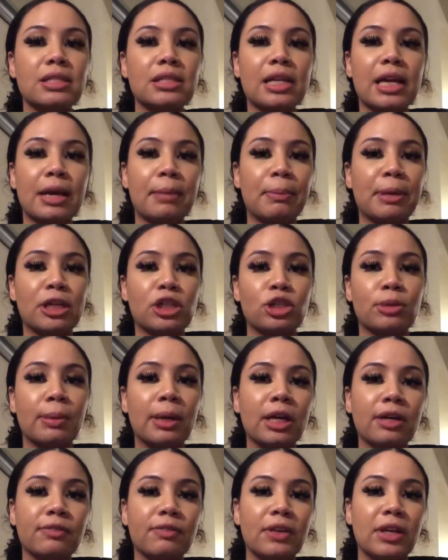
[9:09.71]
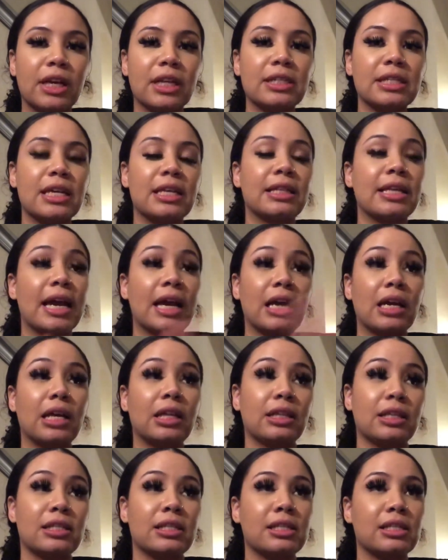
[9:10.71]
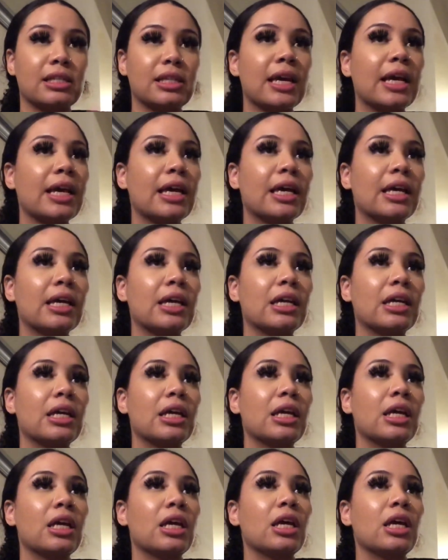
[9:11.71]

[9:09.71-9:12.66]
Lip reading: like picture perfect. And like Alyssa said,